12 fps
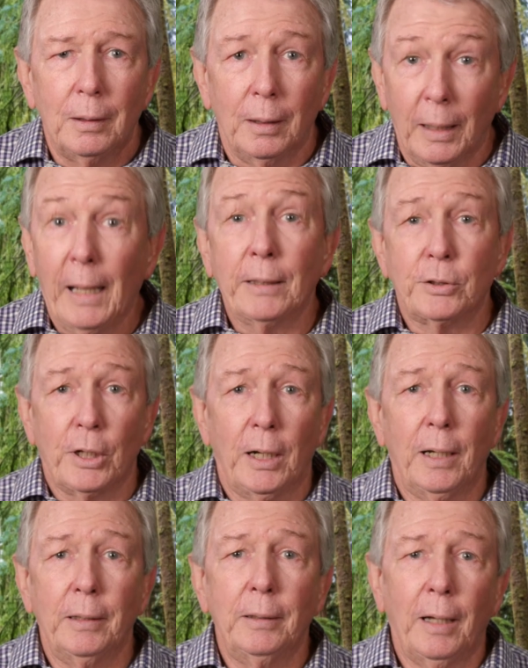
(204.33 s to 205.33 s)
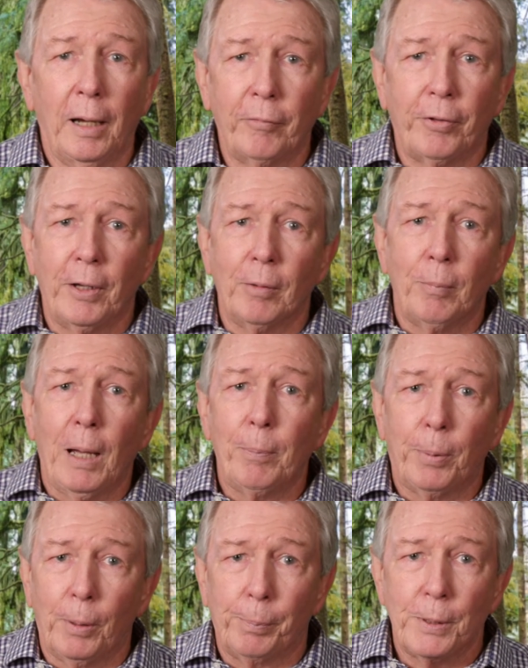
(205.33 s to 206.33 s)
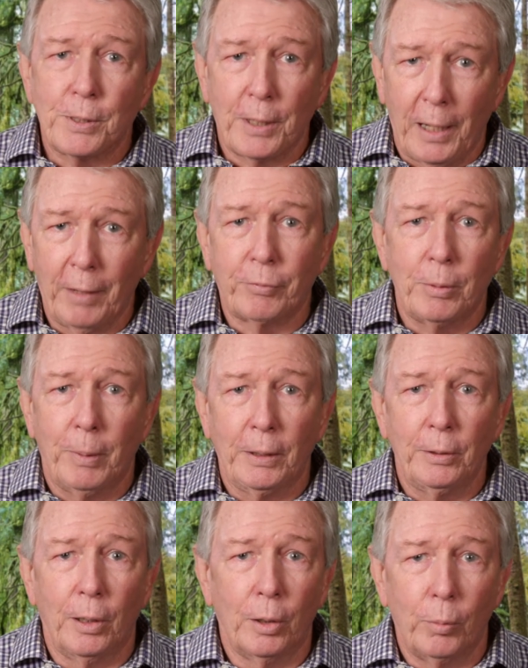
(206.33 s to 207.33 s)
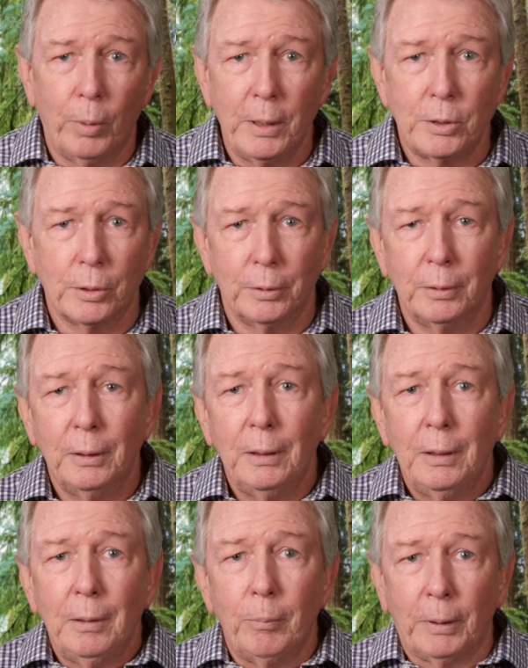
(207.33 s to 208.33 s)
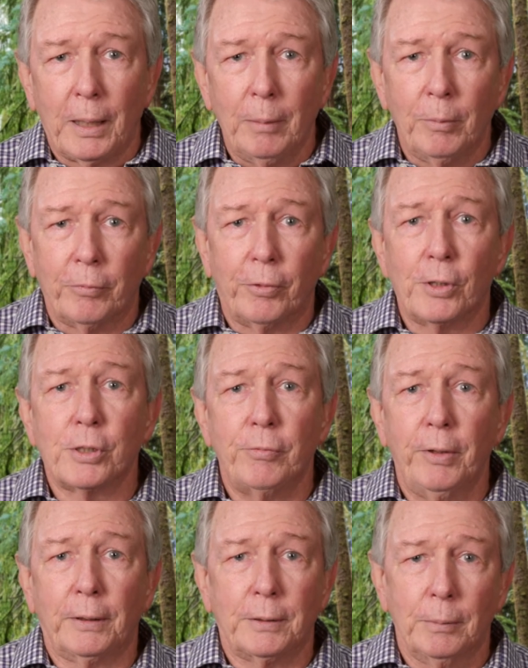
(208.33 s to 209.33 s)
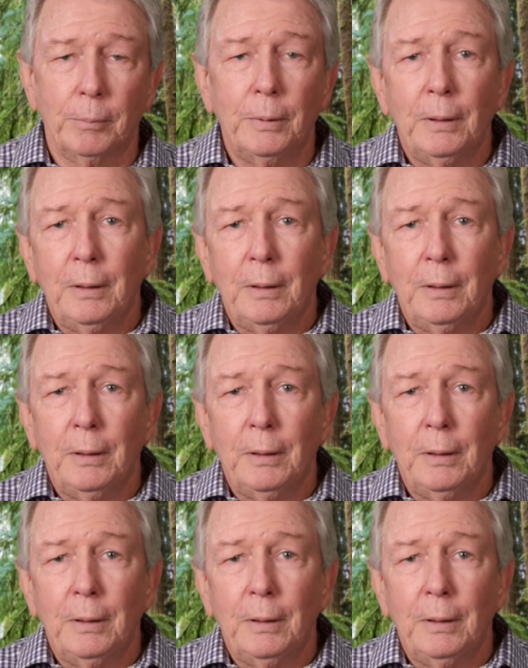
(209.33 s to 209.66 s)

Like John, I found my purpose after my daughter Rachel became the first victim